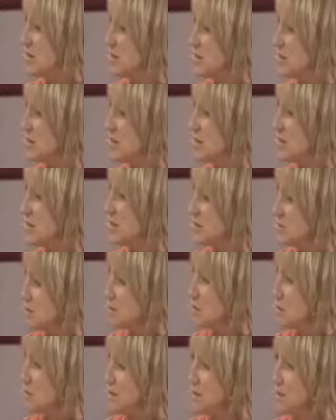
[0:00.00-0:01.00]
them. Yes, Do
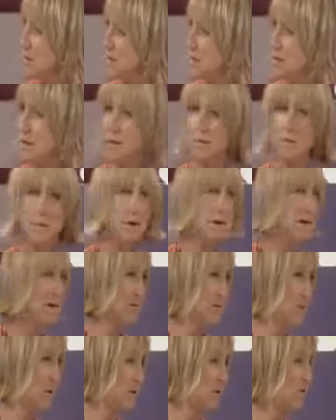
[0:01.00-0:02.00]
you know what I mean? Mm. Like,
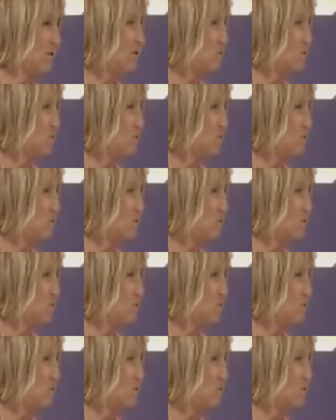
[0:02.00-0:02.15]
my, my